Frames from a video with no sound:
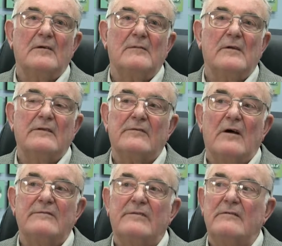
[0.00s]
I mean,
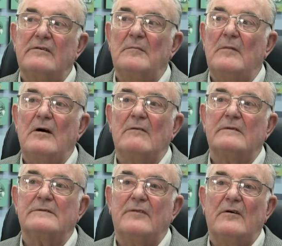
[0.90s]
I've seen some
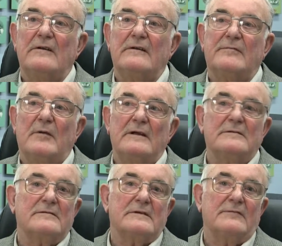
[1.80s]
marvellous flying
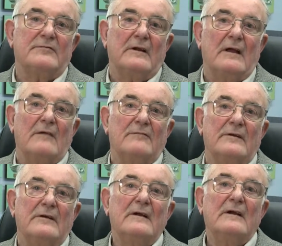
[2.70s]
displays of Geoffrey de Havilland.